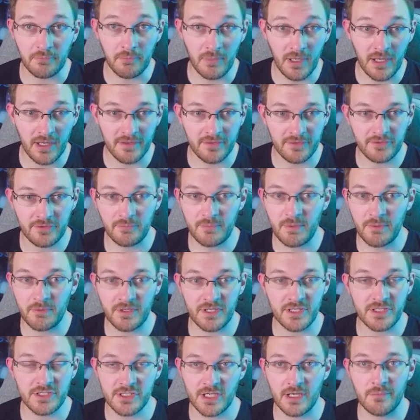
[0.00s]
month, so people
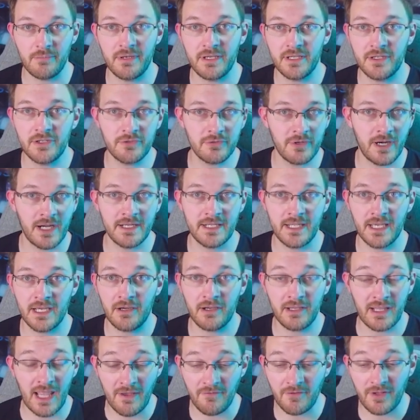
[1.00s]
can jump in, grind out,
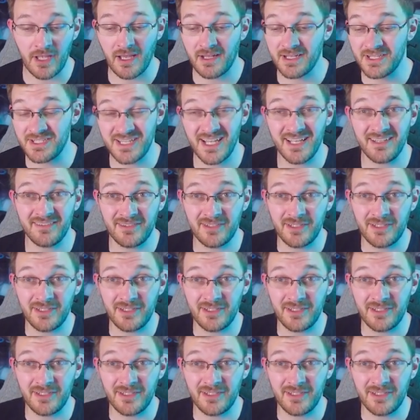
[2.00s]
and haven't had a chance